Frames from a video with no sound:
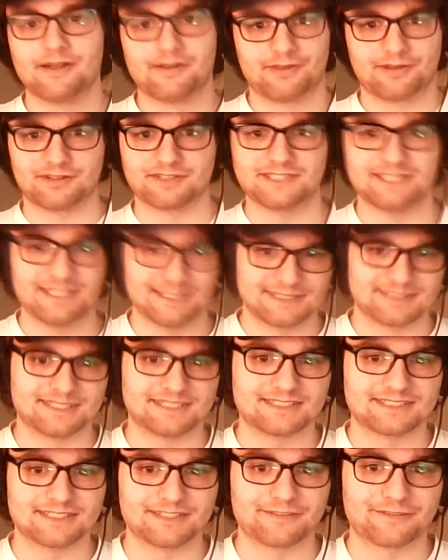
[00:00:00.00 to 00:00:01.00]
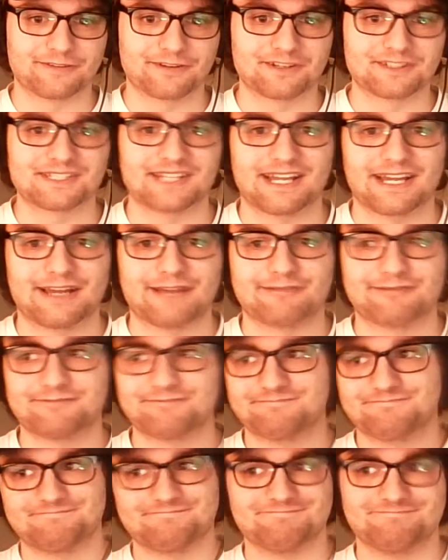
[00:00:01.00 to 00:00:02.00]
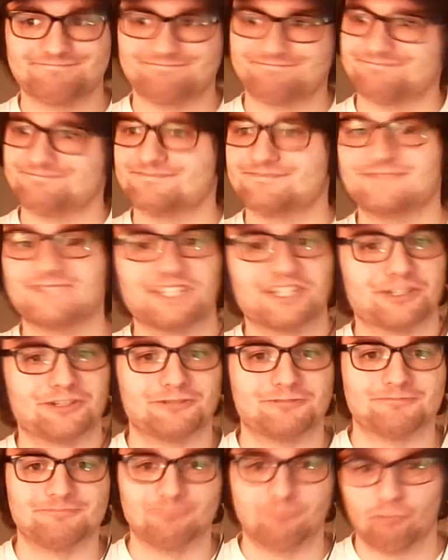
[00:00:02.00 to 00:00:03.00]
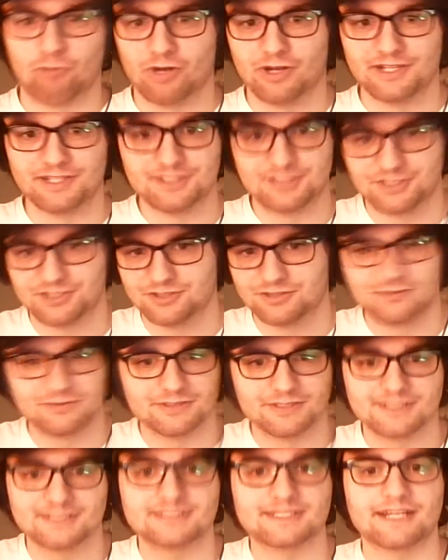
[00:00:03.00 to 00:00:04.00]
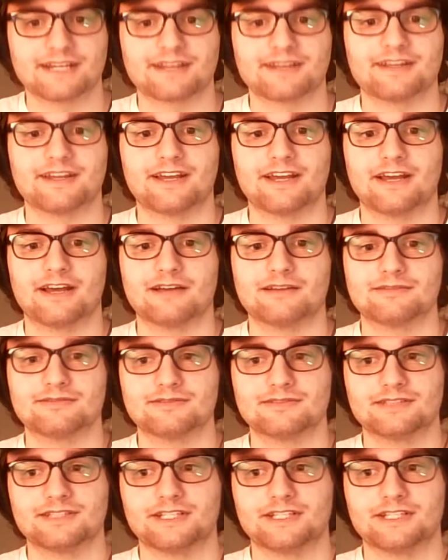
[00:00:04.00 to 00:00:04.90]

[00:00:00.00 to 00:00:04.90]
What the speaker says: 13 assists in the first half, 1, 2 in the second half.